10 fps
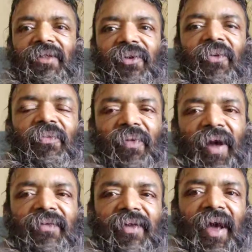through
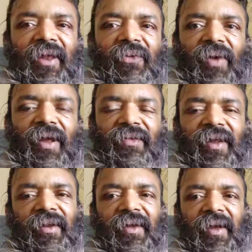flux
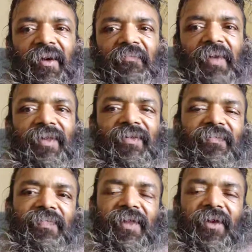calculation means
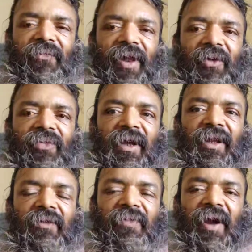velocity